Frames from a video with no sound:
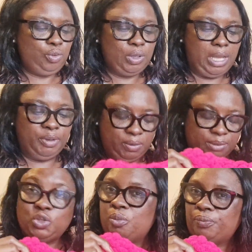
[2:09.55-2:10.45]
talking about
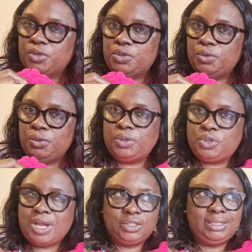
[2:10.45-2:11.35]
how
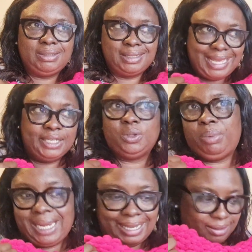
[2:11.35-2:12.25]
soft it
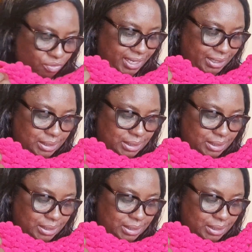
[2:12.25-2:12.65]
is, and